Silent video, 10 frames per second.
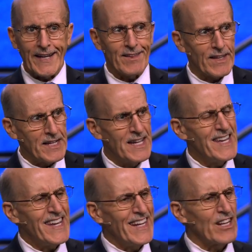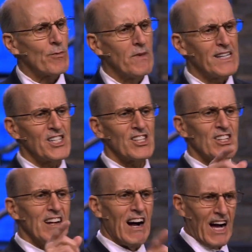He said, Inasmuch as
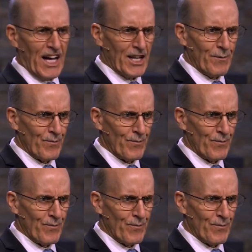God